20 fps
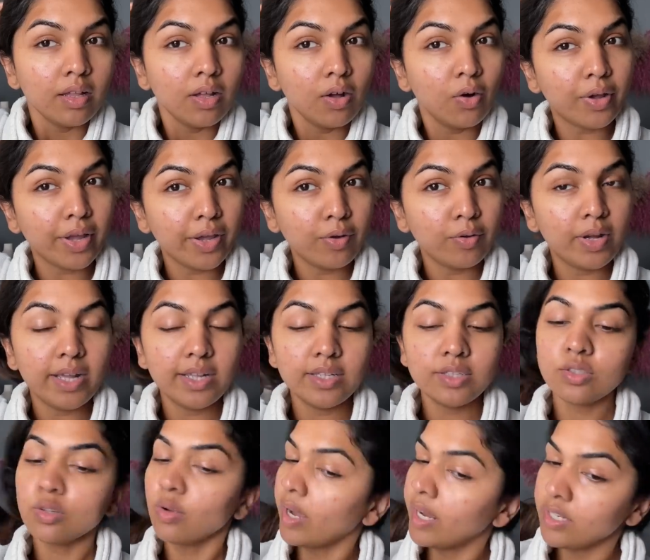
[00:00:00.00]
Okay, you guys,
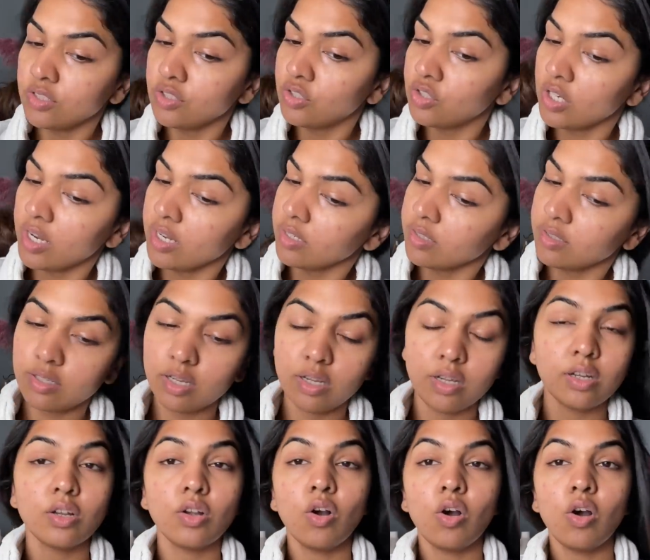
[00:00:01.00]
so I just
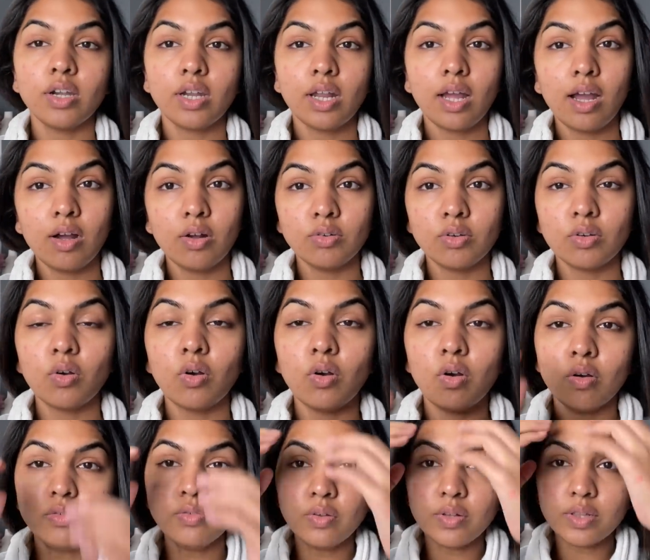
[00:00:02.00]
got out
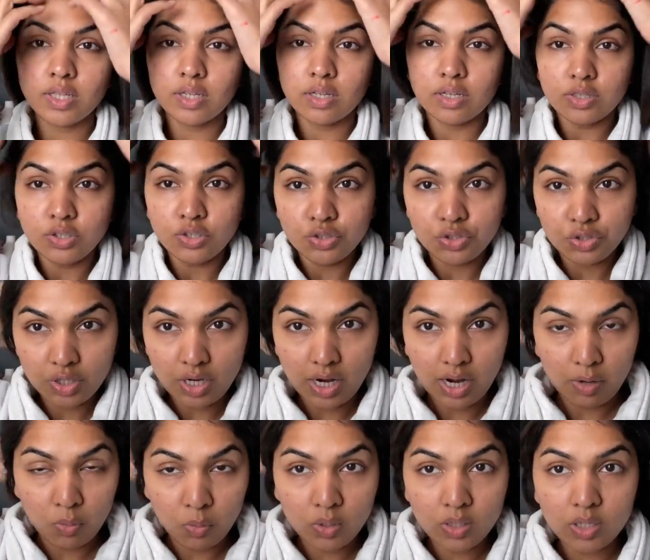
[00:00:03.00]
of the
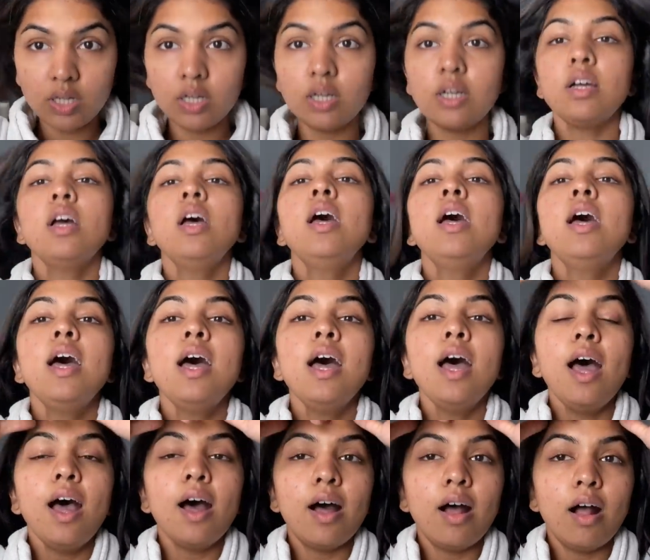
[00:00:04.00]
shower
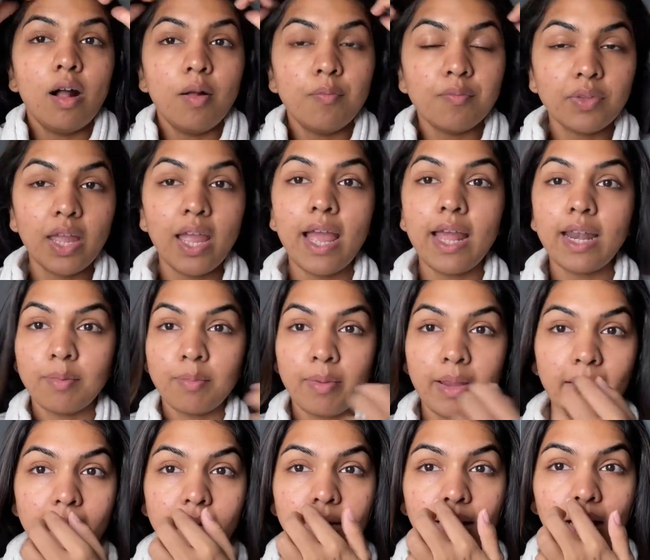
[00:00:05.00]
and I'm
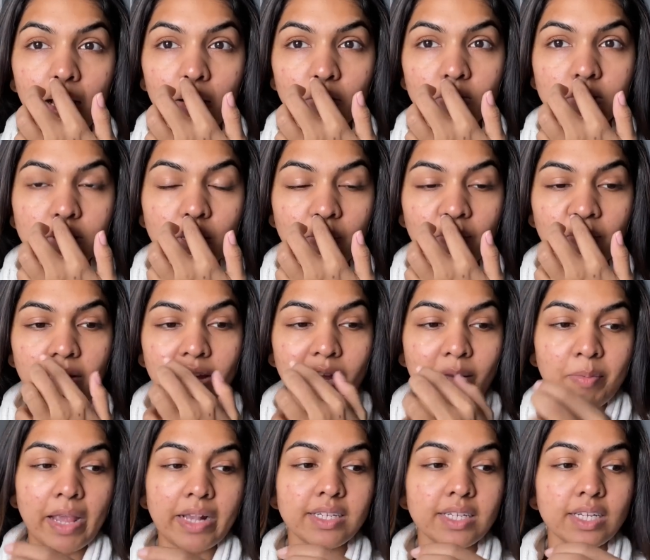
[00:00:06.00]
heading out somewhere.
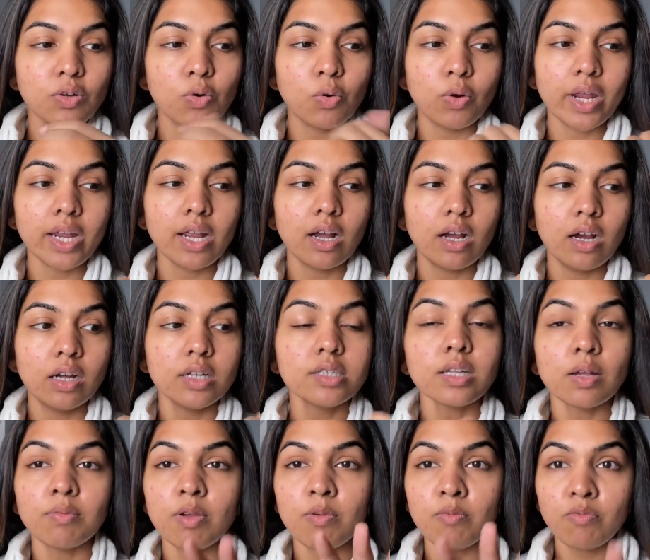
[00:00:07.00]
I'm actually going
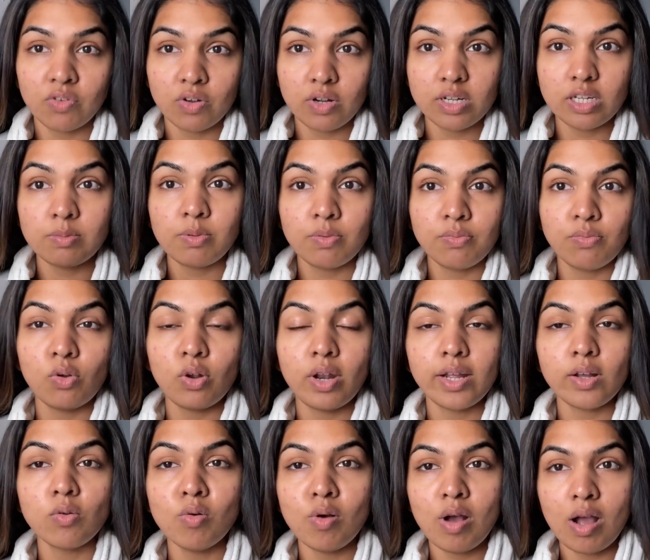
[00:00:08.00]
somewhere first before
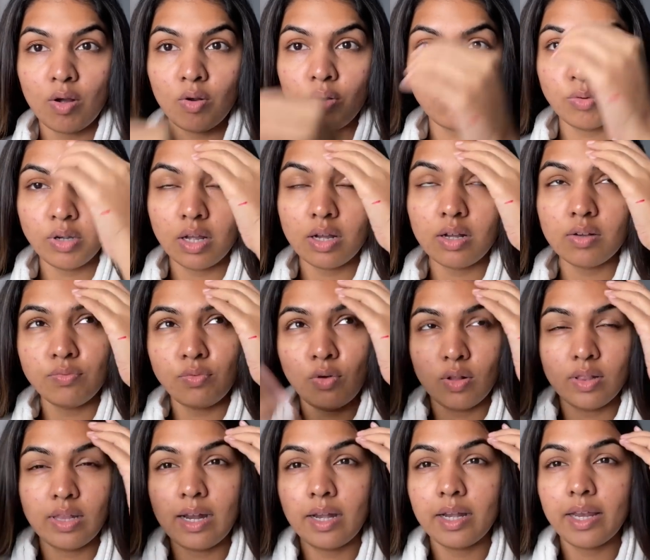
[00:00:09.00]
I go out
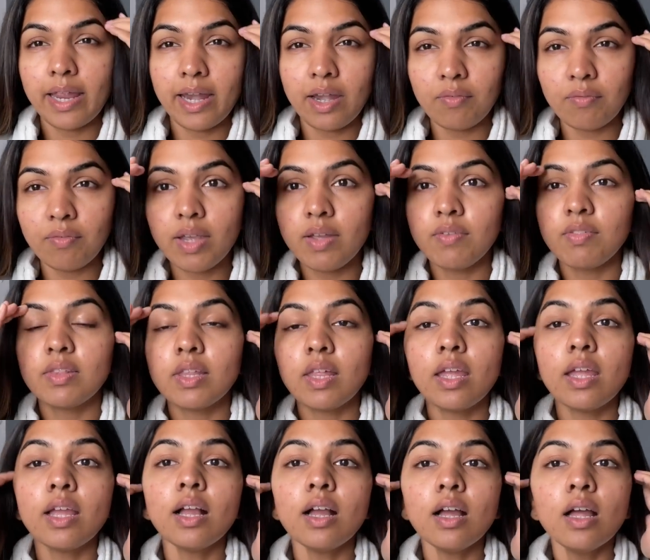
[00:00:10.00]
for that getaway thing.